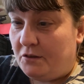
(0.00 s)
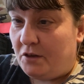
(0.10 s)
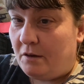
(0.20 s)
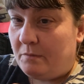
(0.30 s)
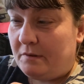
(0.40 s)

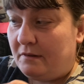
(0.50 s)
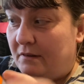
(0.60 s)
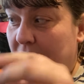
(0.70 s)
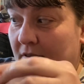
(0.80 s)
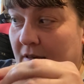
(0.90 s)
top
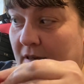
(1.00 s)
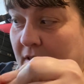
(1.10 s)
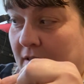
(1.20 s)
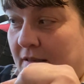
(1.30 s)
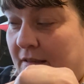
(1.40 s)

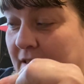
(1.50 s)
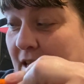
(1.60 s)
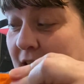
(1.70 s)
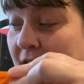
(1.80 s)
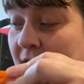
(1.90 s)

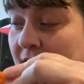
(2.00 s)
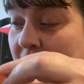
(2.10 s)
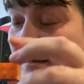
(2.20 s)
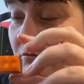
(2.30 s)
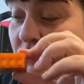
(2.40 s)
there, we've